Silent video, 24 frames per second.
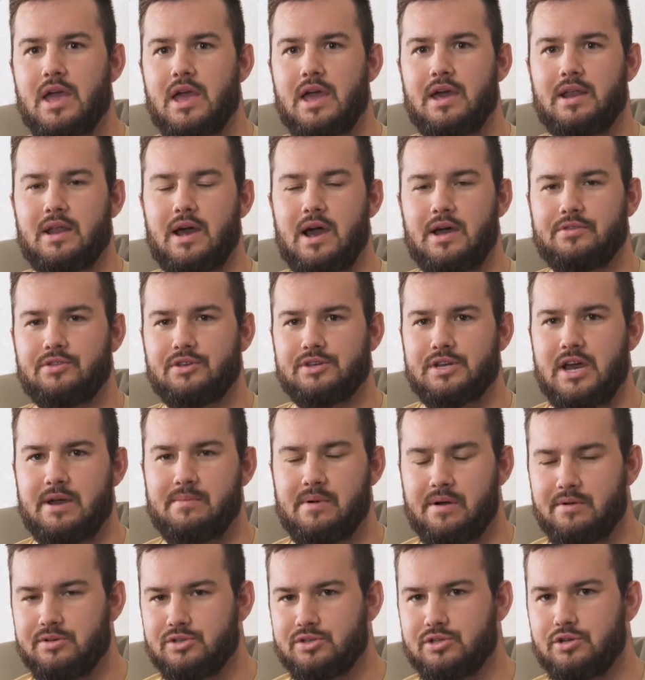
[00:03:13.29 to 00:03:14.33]
And at the
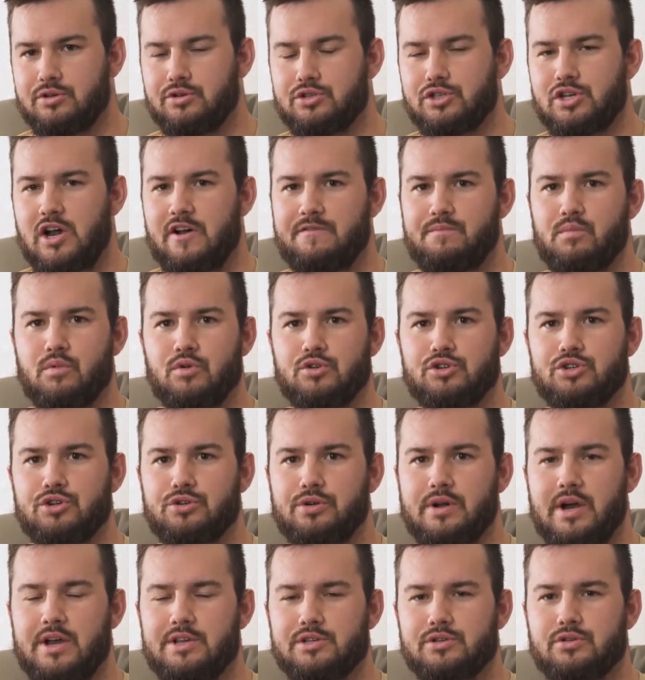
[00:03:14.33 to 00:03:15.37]
time, I was, sophomore,
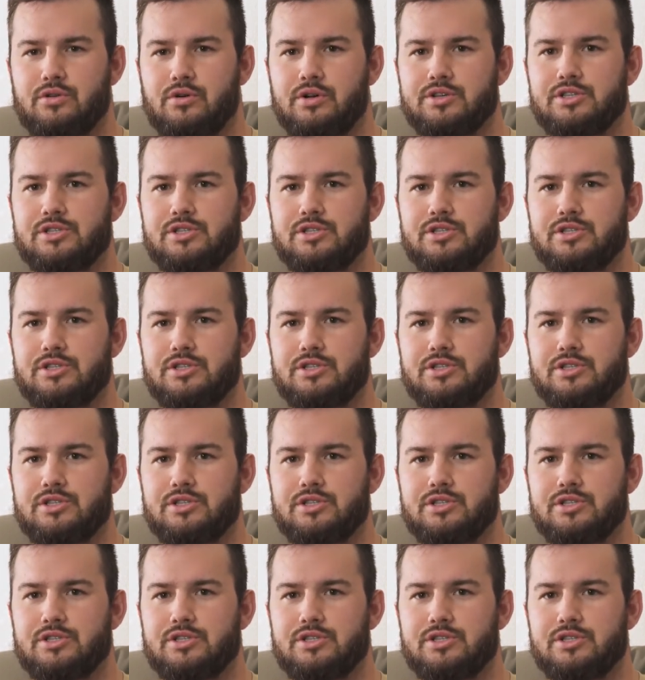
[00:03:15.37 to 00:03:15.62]
junior high school.